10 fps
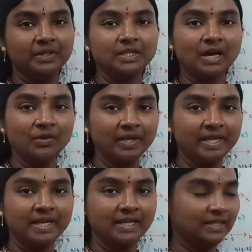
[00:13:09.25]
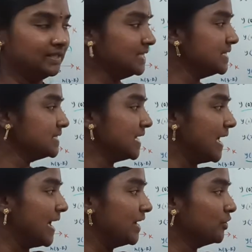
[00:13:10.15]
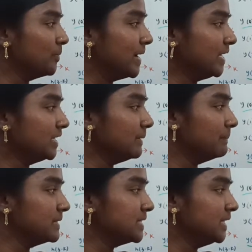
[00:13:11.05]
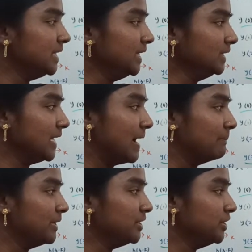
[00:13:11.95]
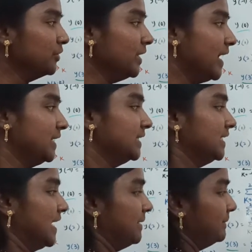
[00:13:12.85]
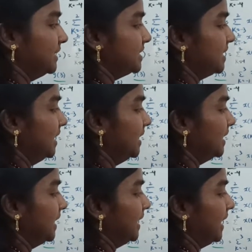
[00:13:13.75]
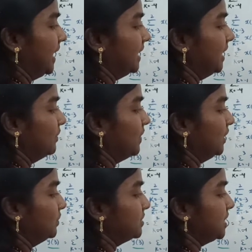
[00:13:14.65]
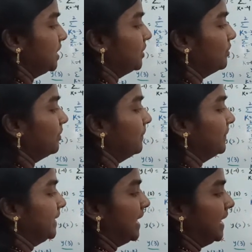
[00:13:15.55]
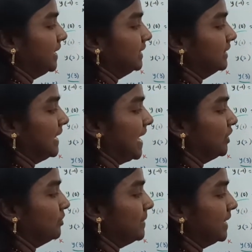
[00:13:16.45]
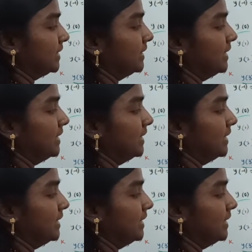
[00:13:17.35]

Now here, this is the arrow mark representing the amplitude at the time instant n equal to 0, and arrow mark